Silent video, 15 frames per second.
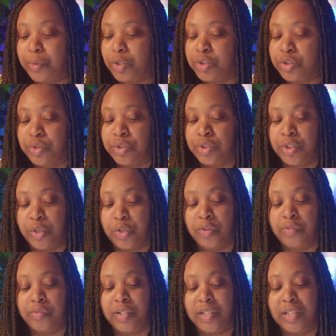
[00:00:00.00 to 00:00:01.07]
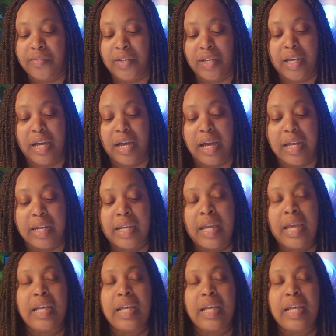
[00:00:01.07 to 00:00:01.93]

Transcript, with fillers: works to serve the living God.